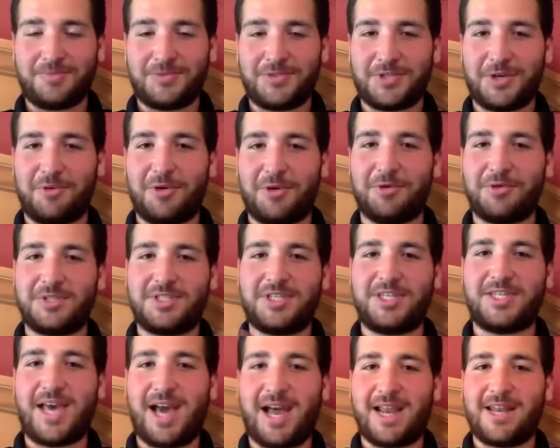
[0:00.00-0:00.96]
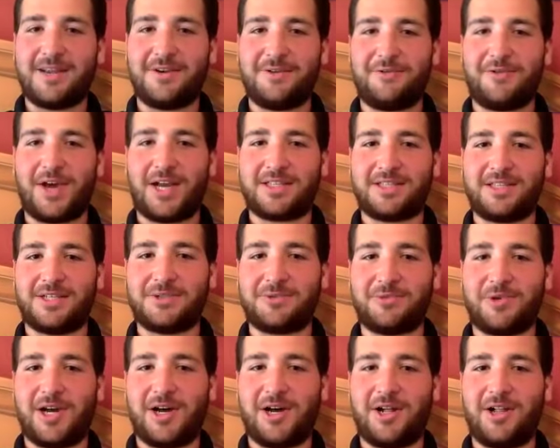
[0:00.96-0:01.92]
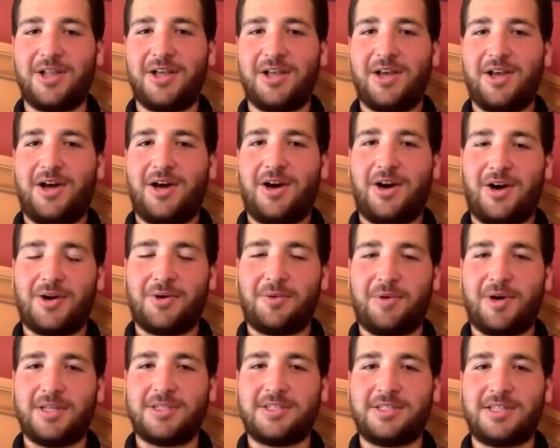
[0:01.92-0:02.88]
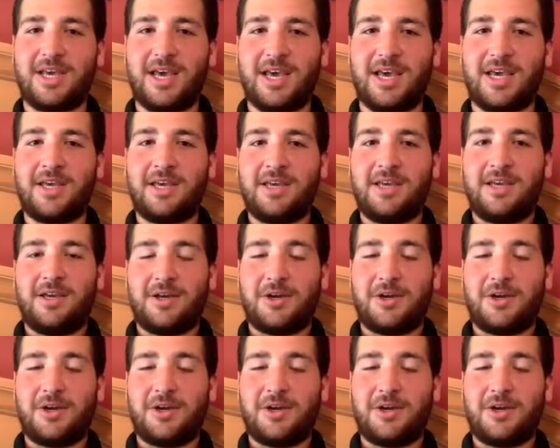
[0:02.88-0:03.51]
So we will see that in effect as well on Wednesday.